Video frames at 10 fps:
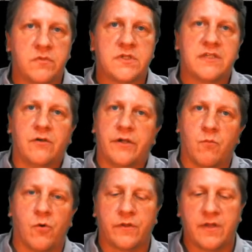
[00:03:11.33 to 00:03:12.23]
Still
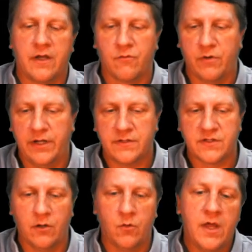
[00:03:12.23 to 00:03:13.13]
didn't work that great.
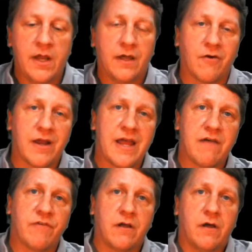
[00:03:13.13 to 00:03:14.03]
So, now granted, I
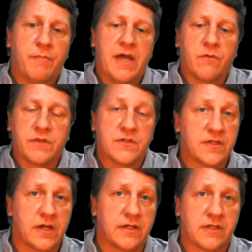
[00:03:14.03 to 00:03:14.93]
haven't gone back with the
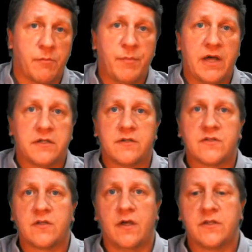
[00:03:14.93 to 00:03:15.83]
settings I'm about to
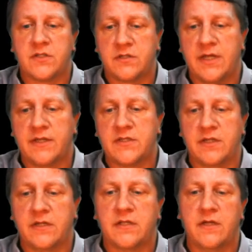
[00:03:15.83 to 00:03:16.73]
discuss to test
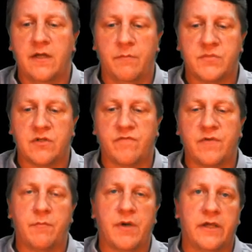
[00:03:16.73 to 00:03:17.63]
it. So if
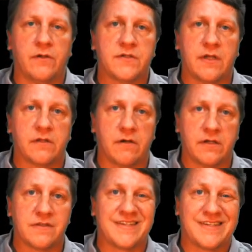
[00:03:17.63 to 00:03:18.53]
anybody else out there
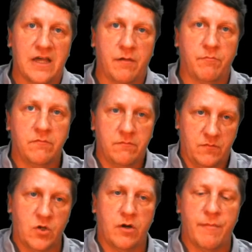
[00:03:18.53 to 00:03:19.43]
gets the time
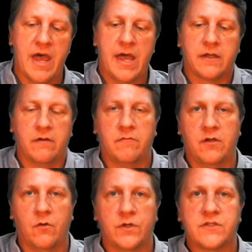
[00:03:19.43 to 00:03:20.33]
on a Mac and
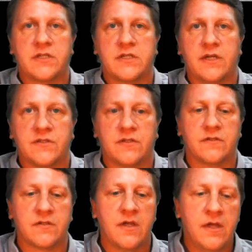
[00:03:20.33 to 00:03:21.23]
wants to test
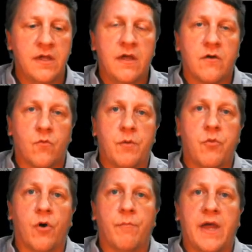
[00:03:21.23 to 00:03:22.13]
this,
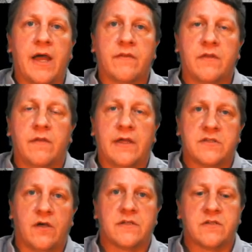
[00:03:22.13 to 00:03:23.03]
report back, then
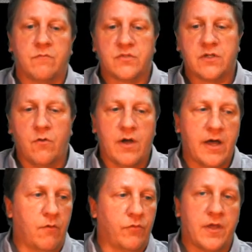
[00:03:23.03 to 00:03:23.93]
that's awesome. So
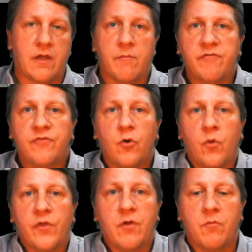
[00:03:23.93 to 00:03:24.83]
I don't think I'm gonna fool
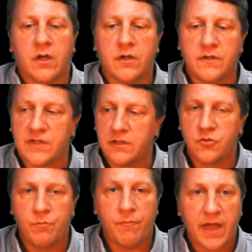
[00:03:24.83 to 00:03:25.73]
with it because I
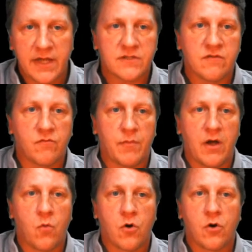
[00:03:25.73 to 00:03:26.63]
do mass of my
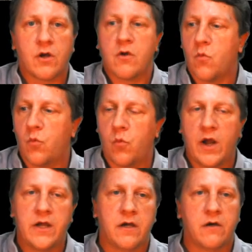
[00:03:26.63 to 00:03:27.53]
work
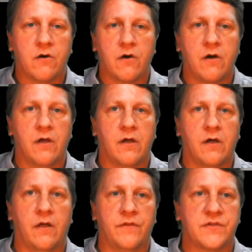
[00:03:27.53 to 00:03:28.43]
right here
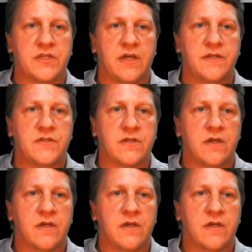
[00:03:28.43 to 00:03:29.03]
on this desk.